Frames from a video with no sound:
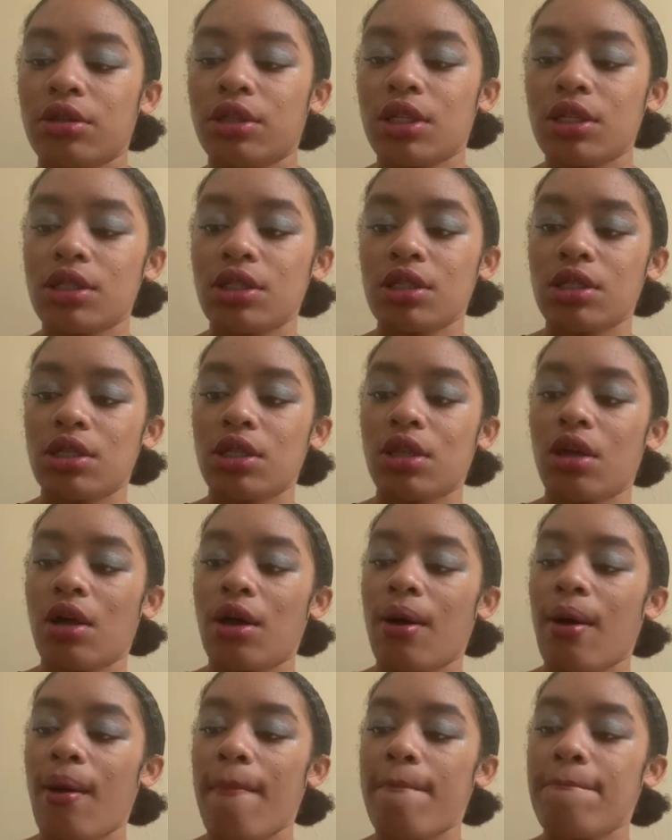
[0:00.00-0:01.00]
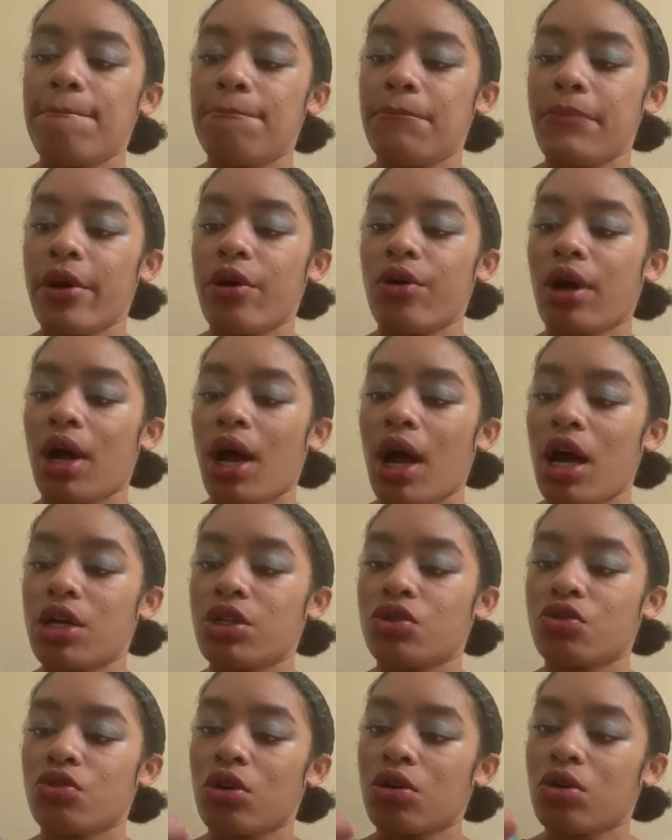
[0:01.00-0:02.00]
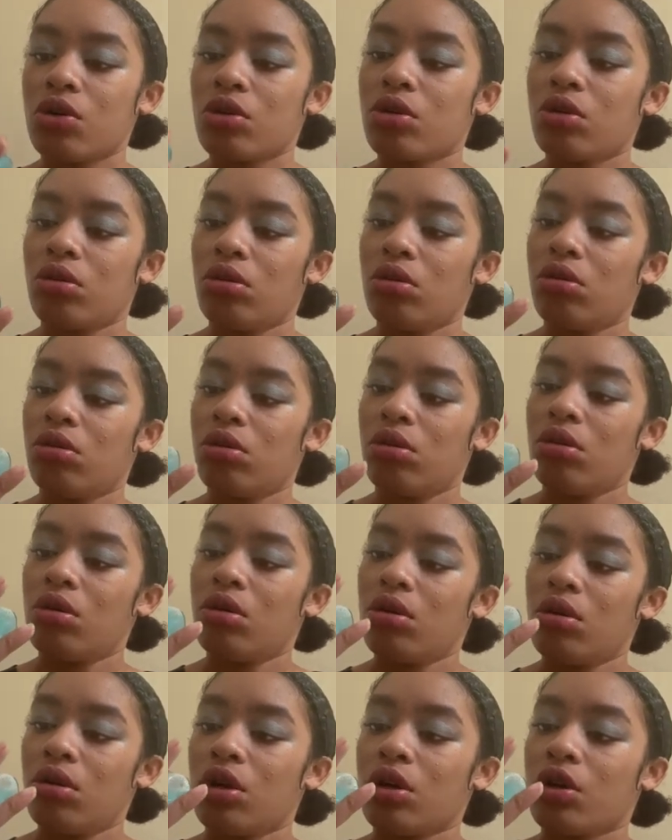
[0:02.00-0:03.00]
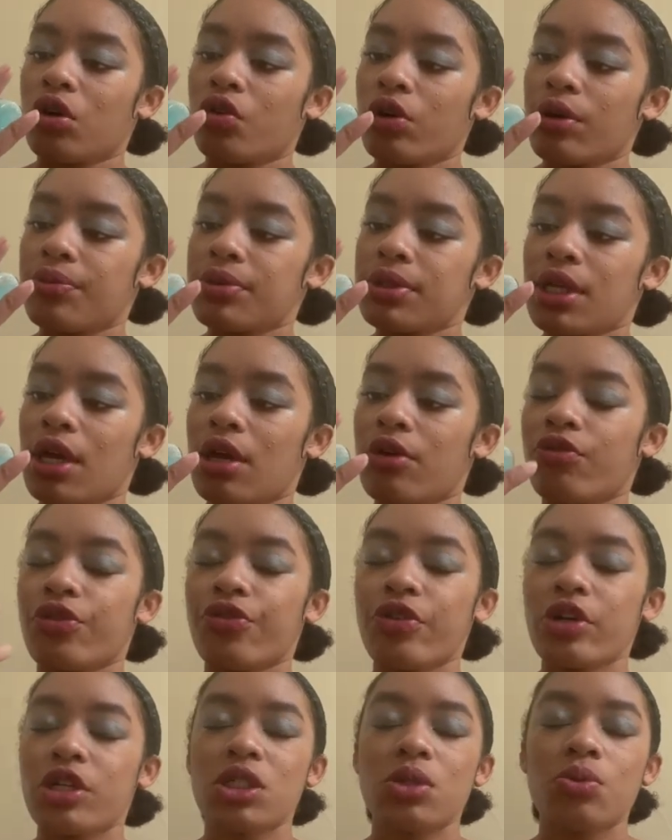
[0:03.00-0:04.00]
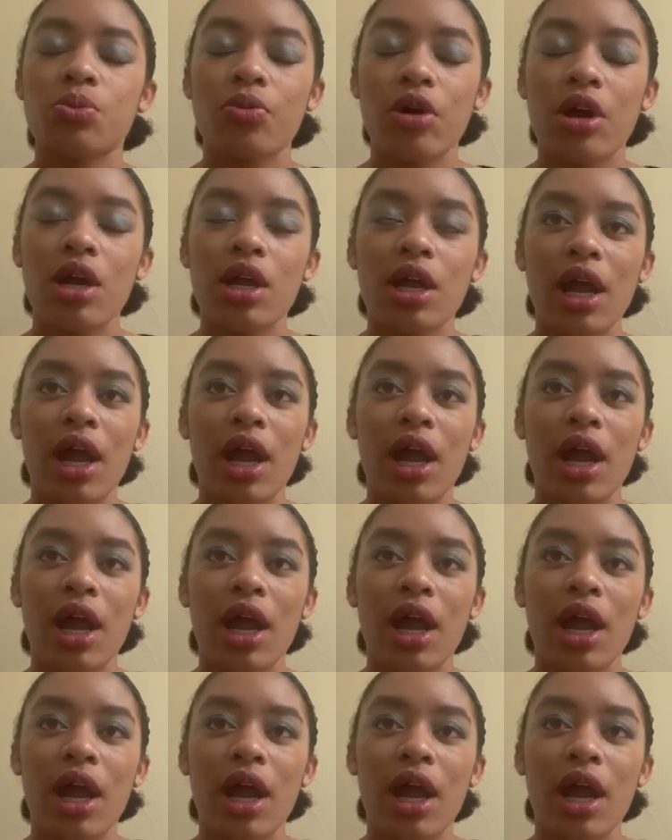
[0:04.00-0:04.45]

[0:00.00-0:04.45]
This is the Milk Hydro Grip Set Refresh Spray.